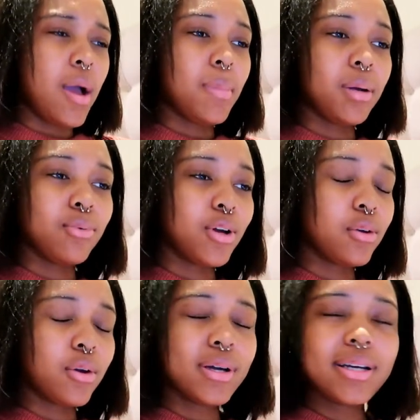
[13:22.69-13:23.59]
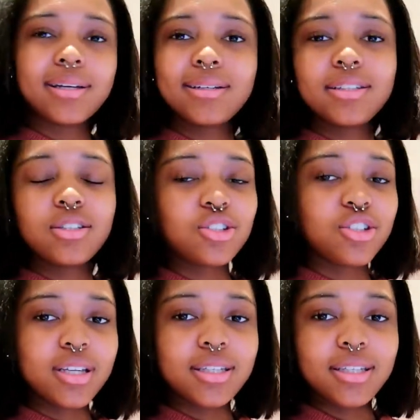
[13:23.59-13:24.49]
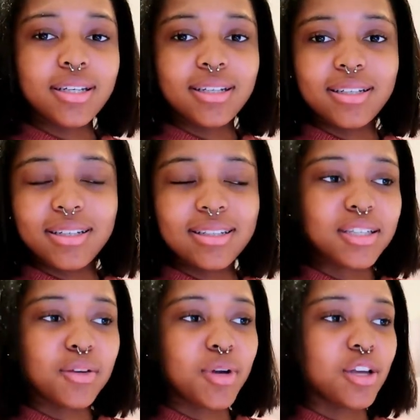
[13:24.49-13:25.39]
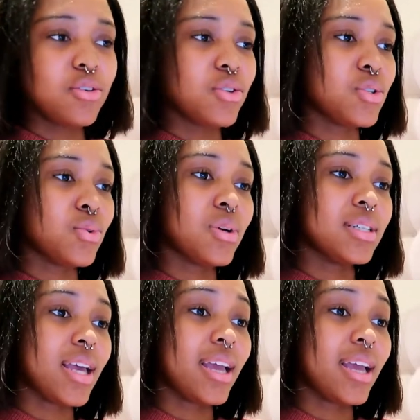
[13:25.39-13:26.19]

My brother suggested some other source.